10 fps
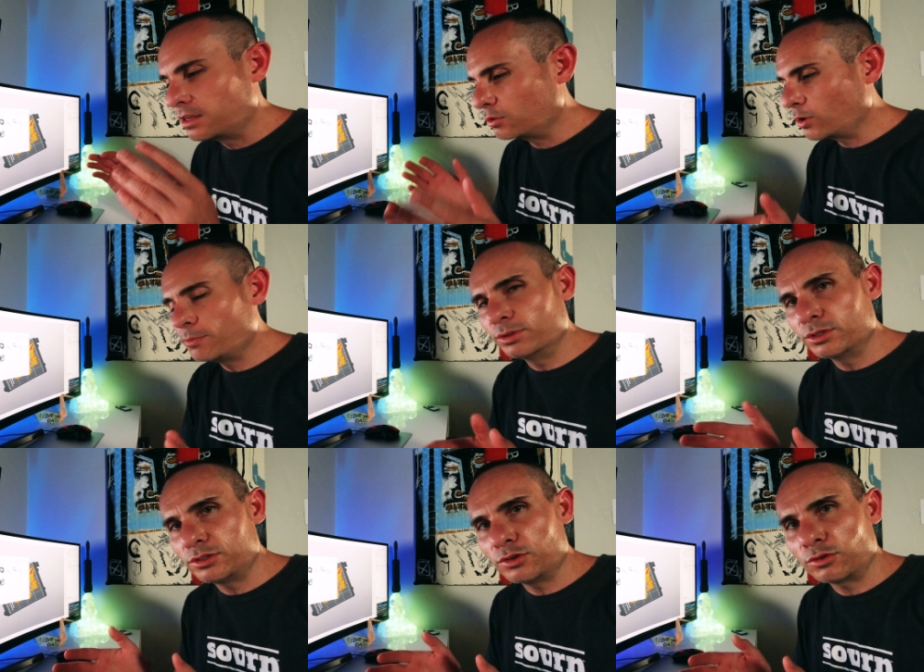Now, the way
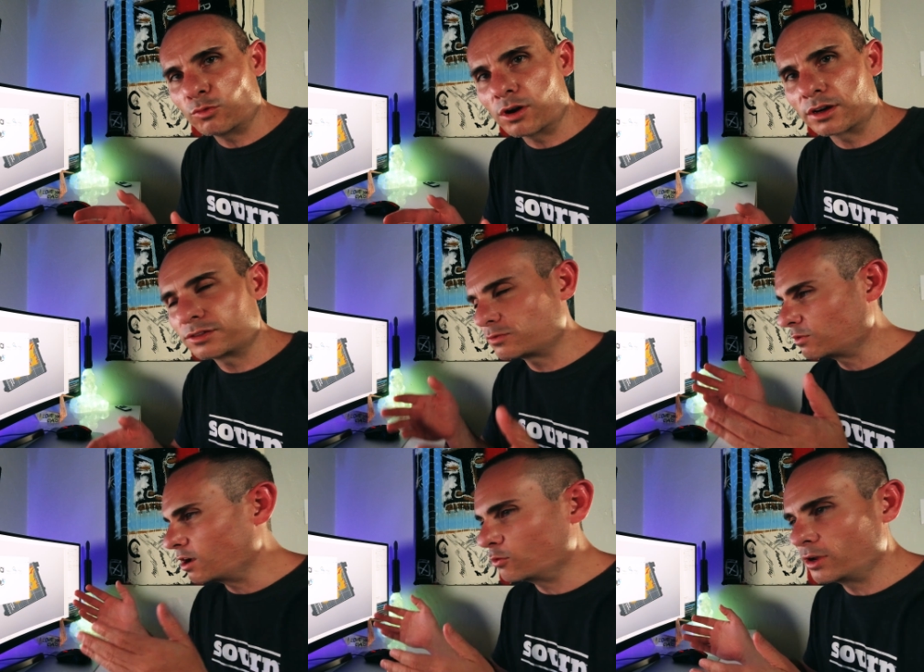Bluetooth
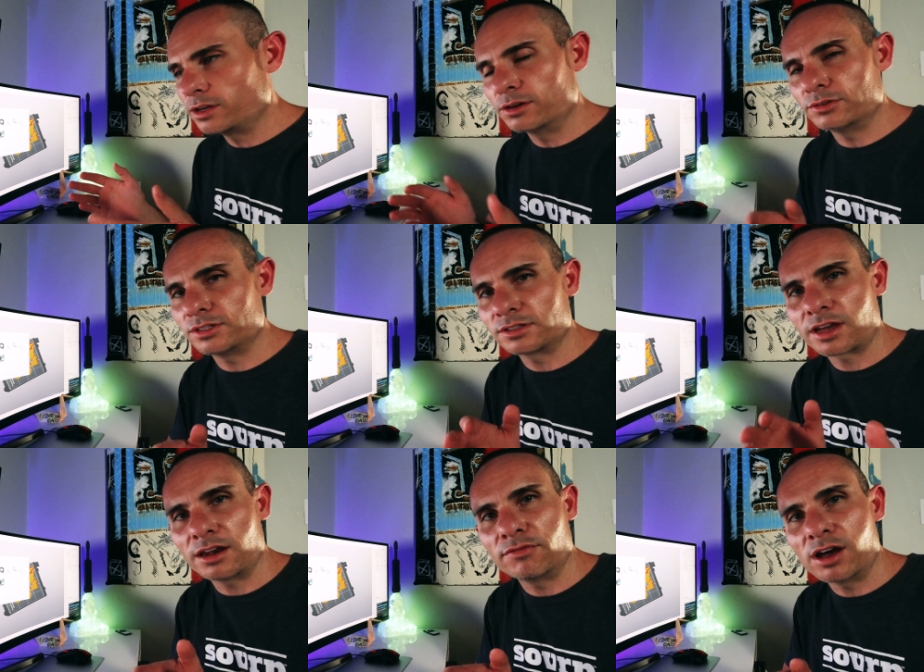works on Windows is
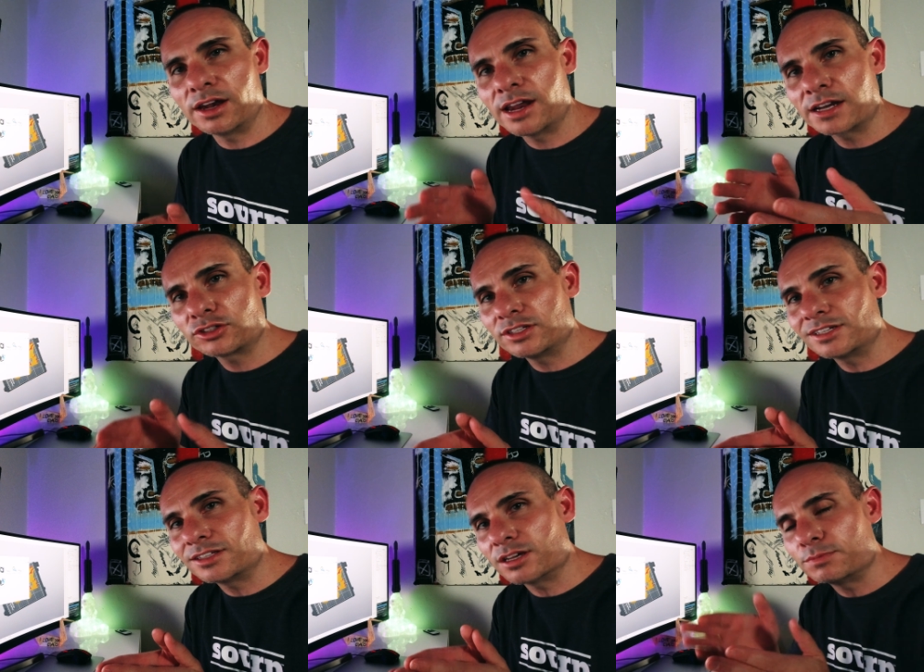kind of odd. It actually
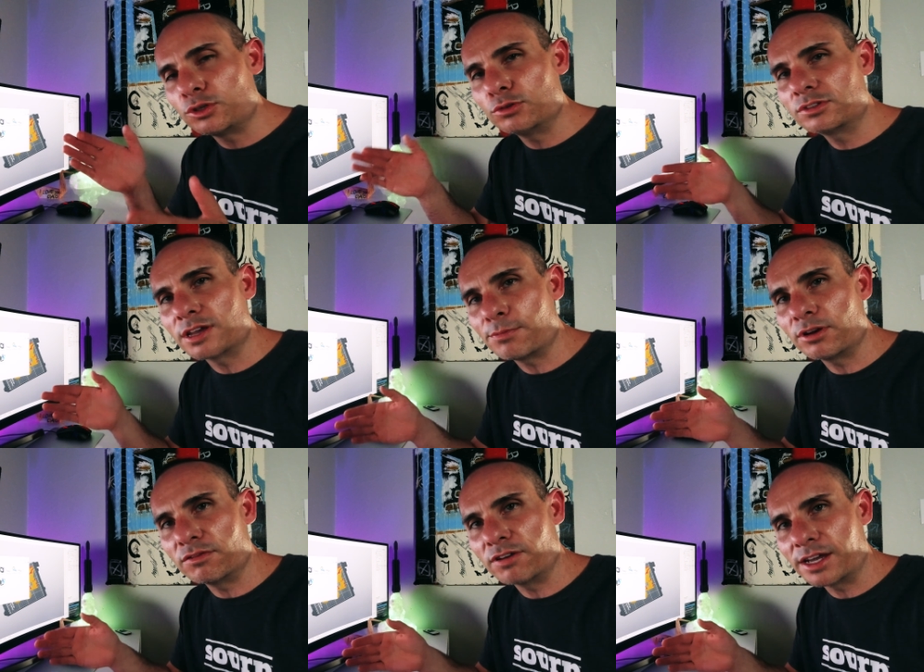sets up two
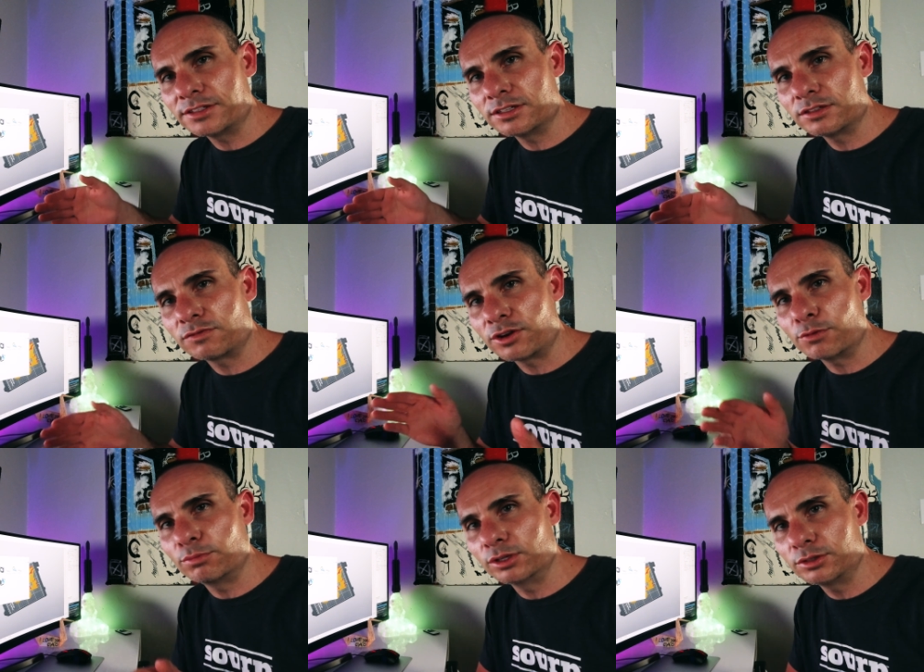separate devices for
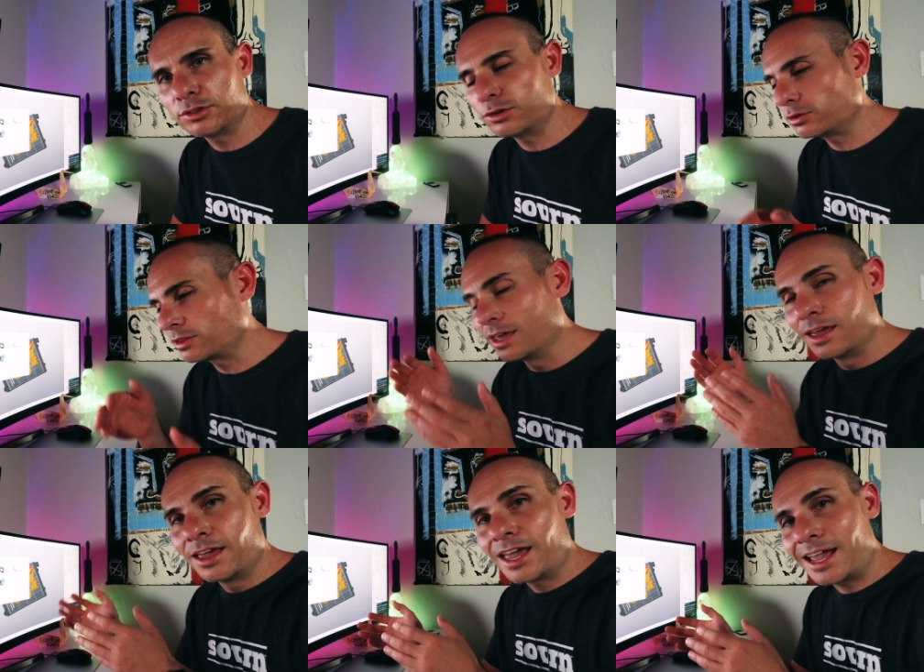your Bluetooth
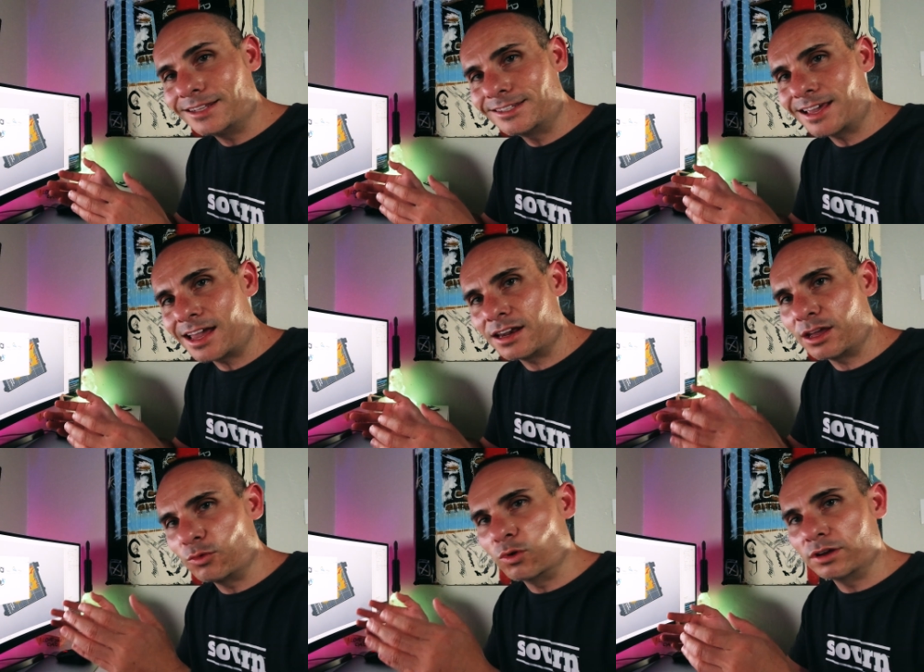
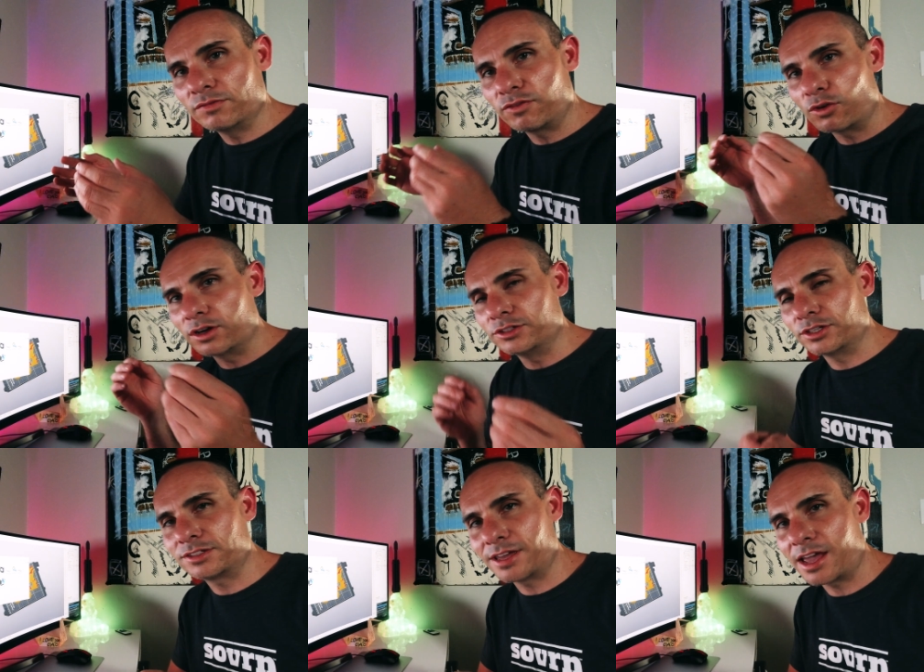headset and one for
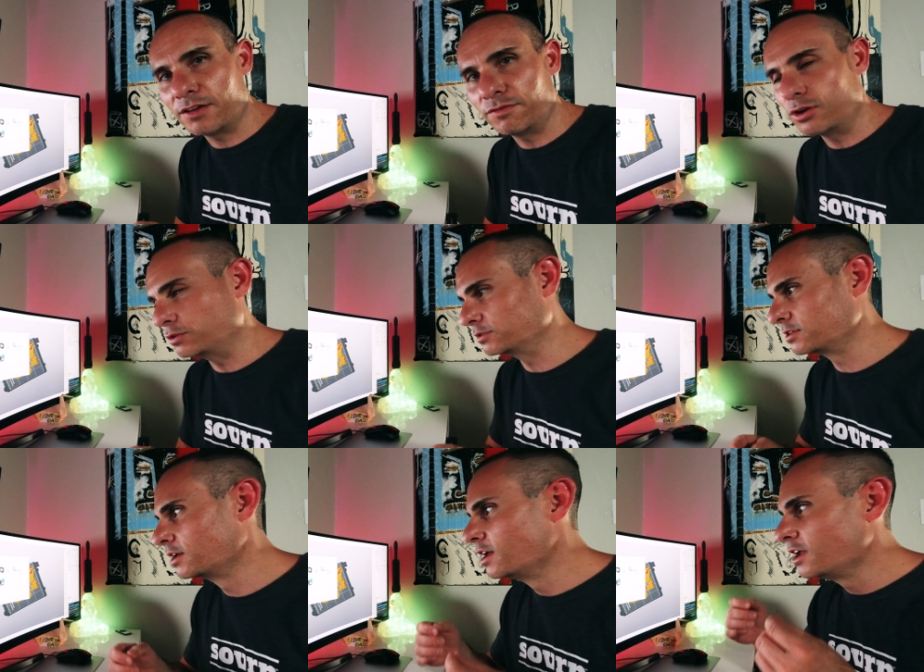just the
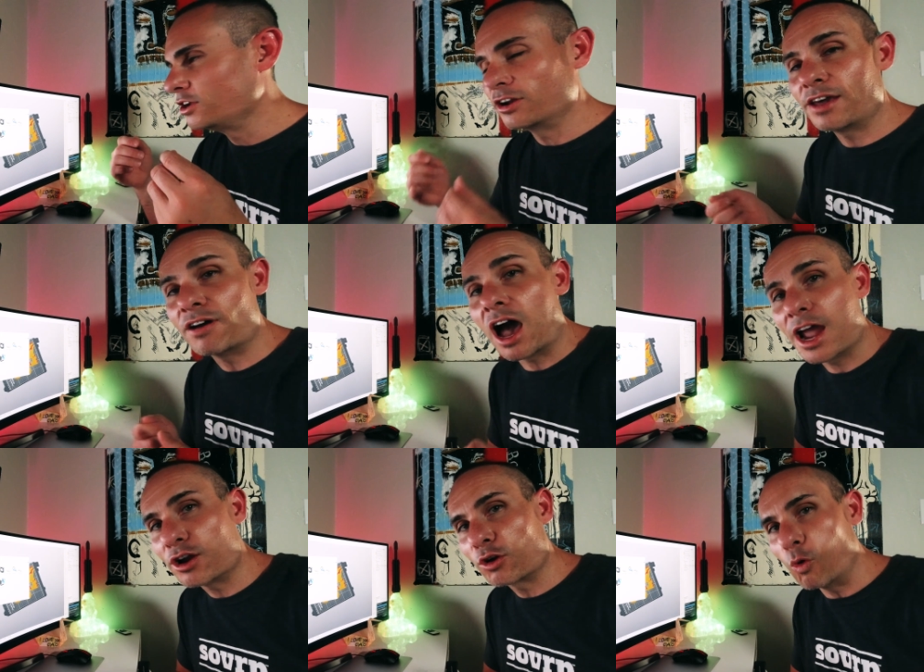headphones. You're gonna have
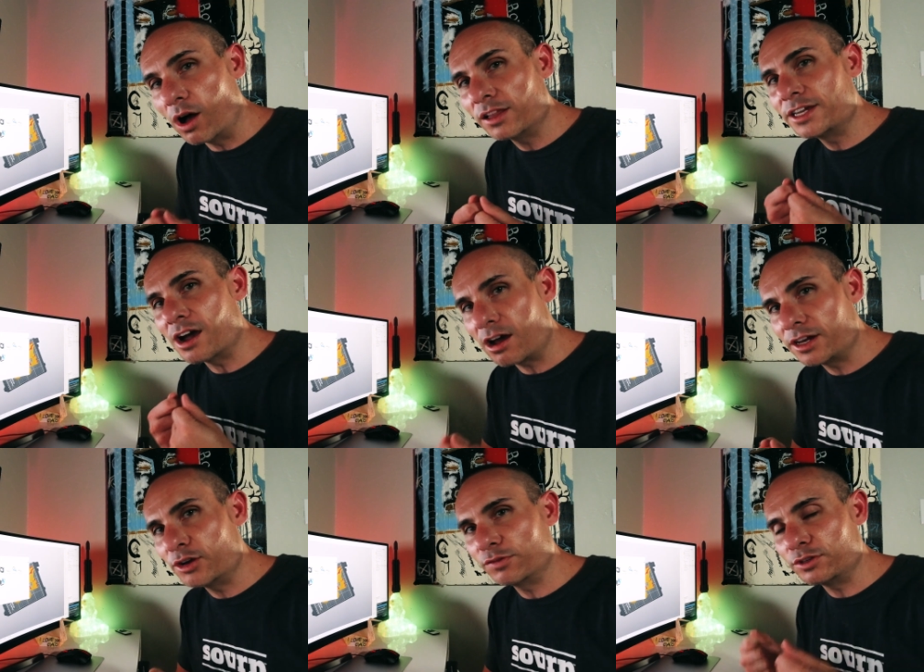higher quality
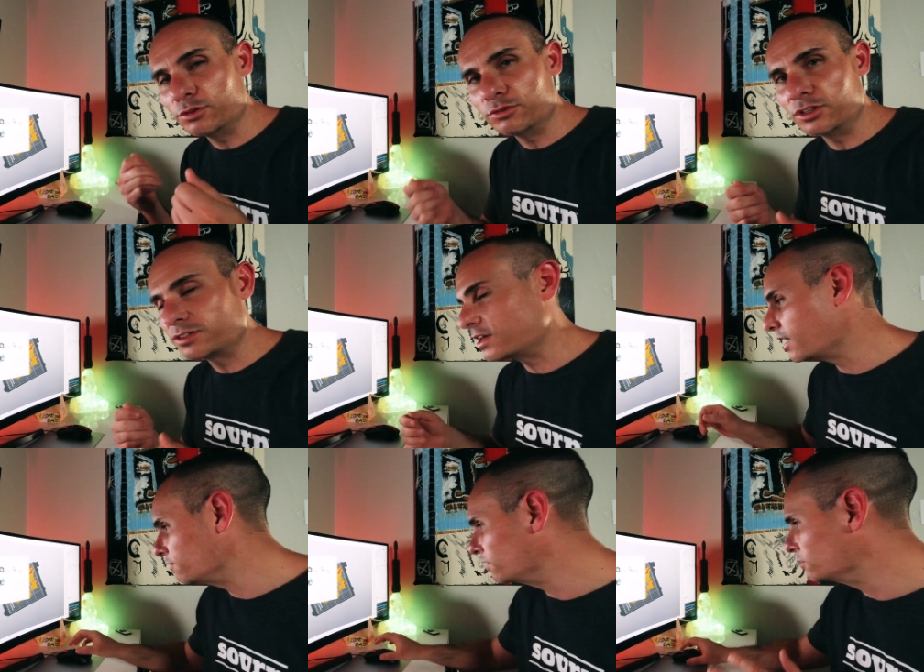audio if you use just the
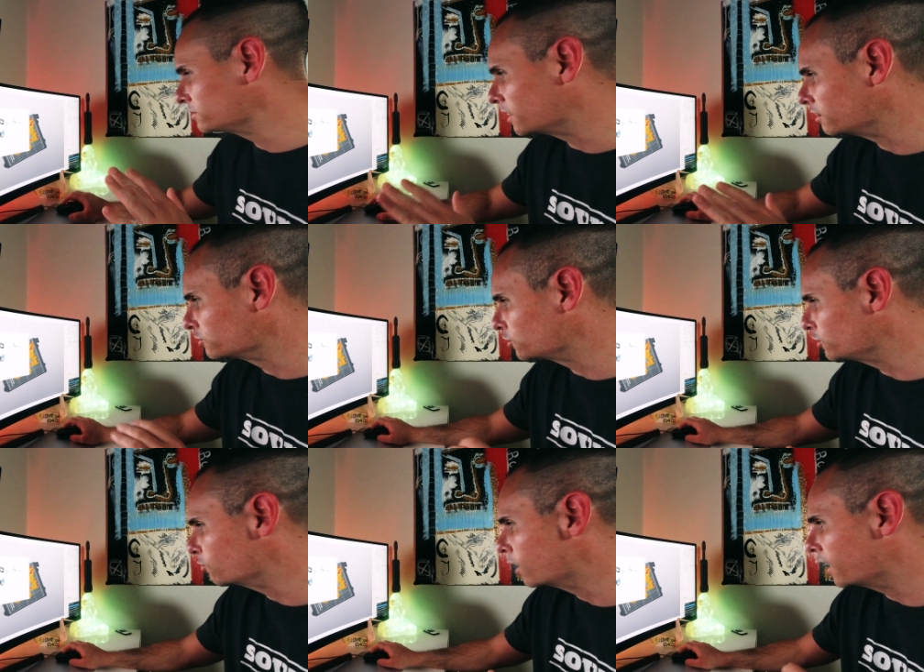headphones, and I'll show
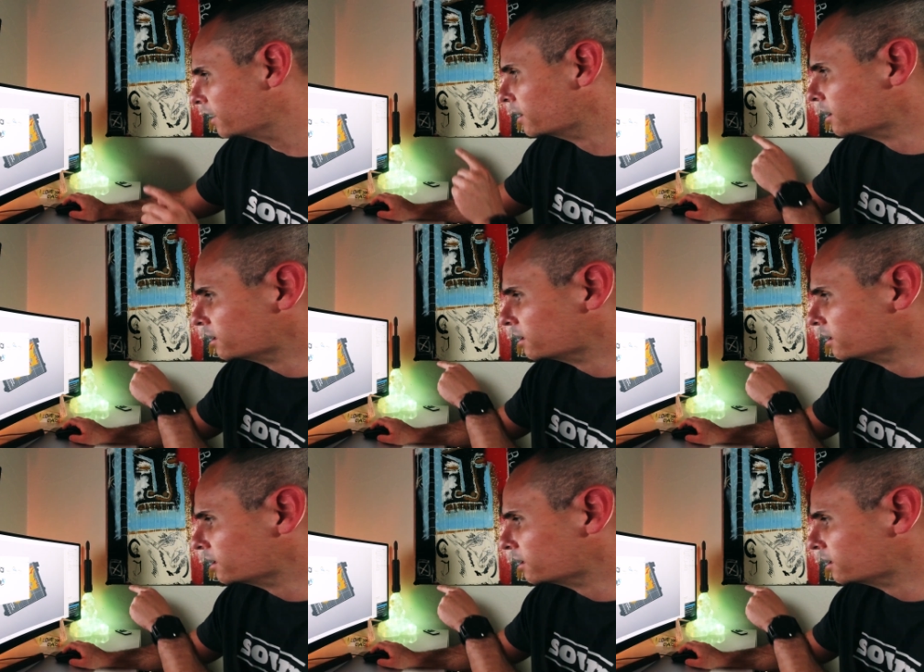you why.